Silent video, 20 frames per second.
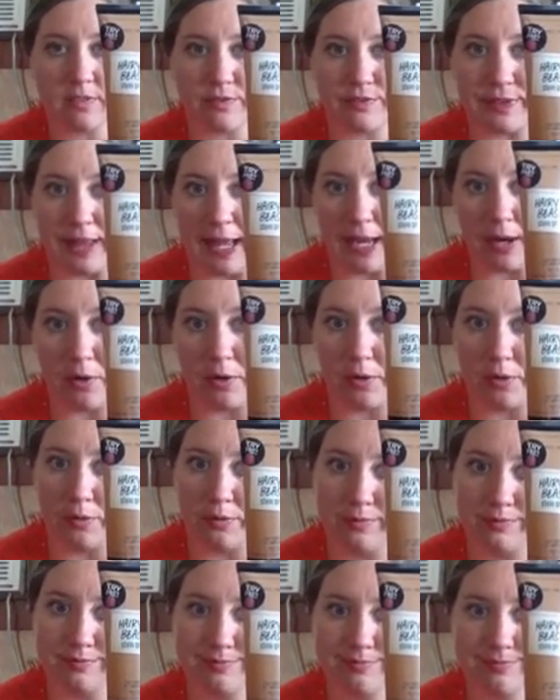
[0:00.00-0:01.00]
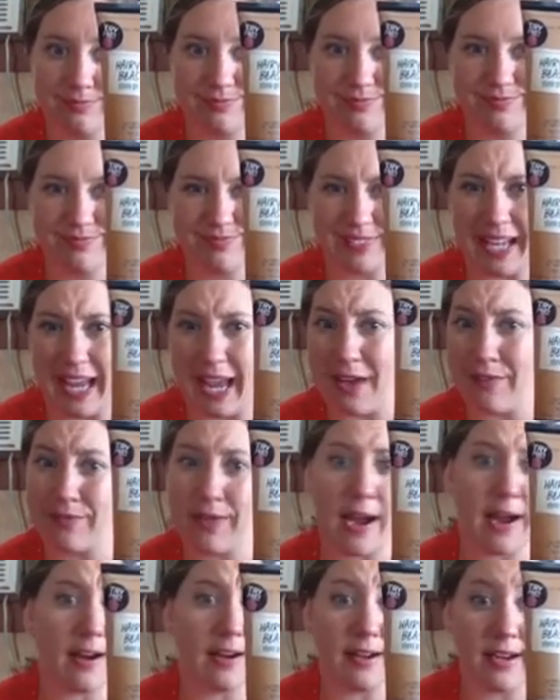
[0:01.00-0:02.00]
flannel
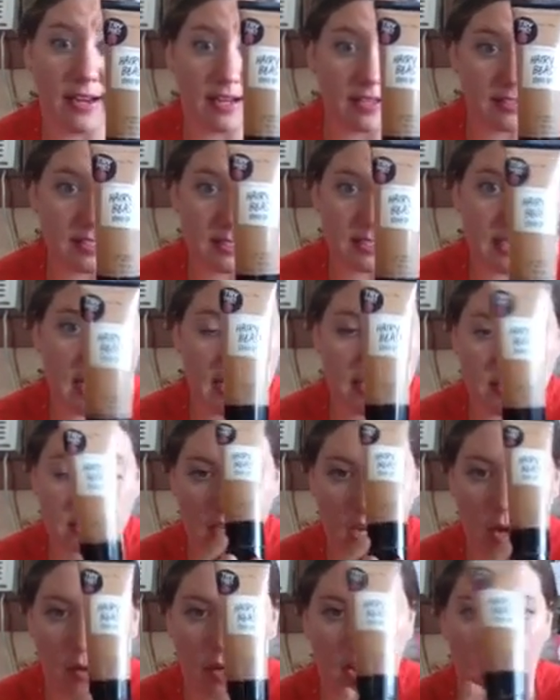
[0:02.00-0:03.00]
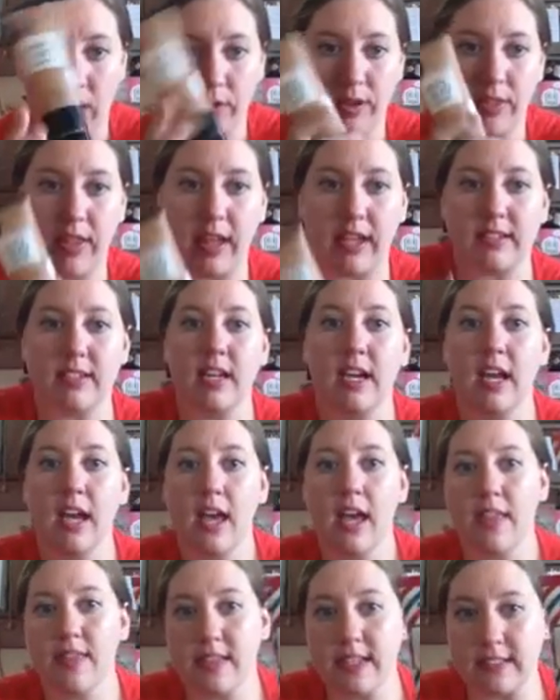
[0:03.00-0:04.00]
campfire kind of scent going on with it.
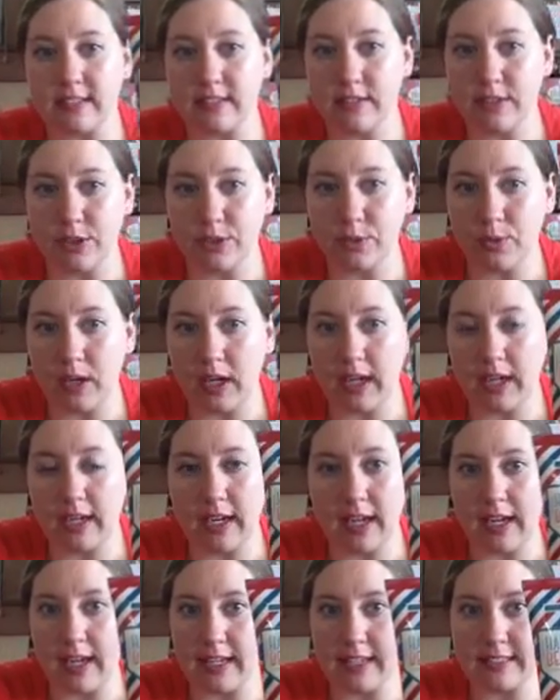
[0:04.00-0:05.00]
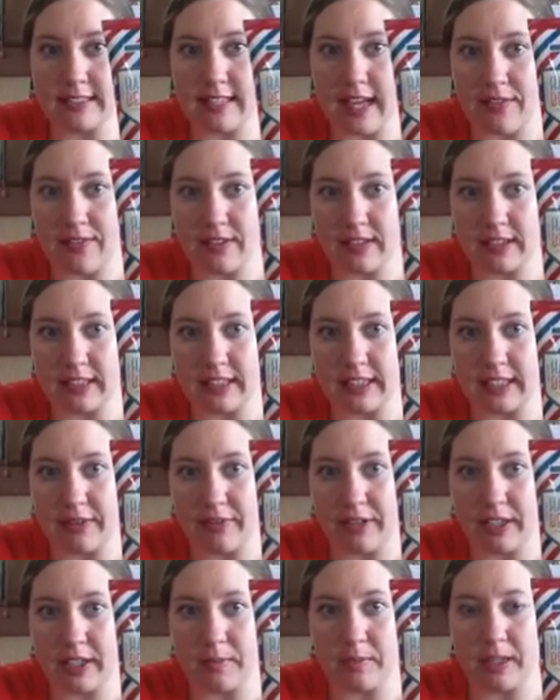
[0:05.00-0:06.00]
This new one is definitely
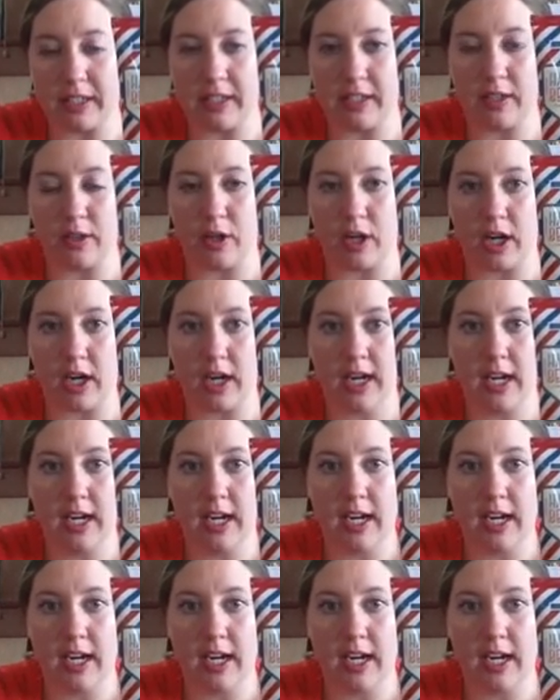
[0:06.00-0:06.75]
going to be your,